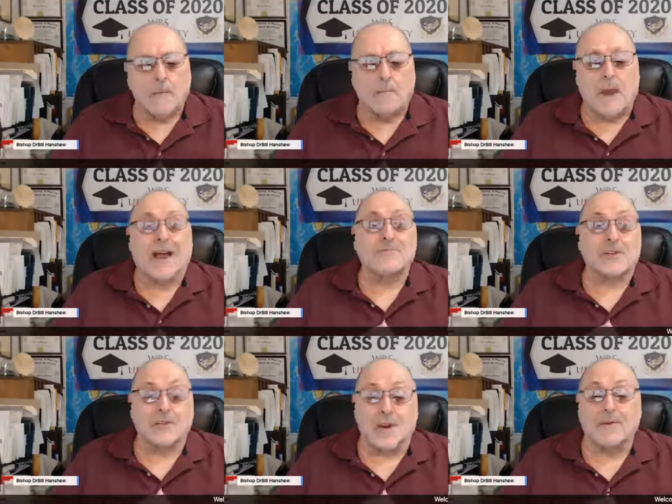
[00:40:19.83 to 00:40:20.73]
but I've
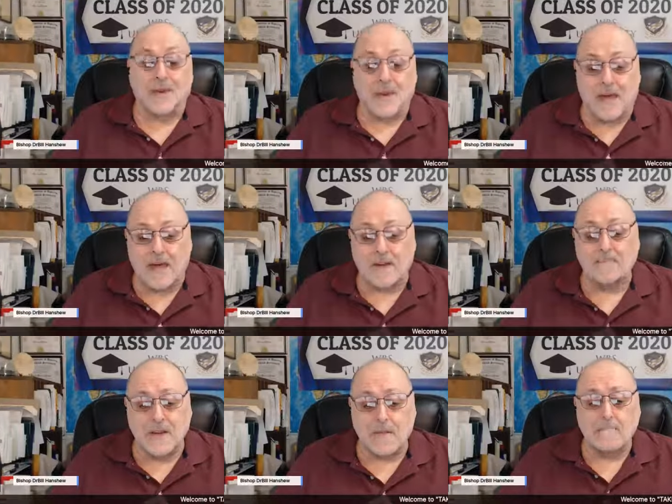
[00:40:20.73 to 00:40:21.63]
certainly had many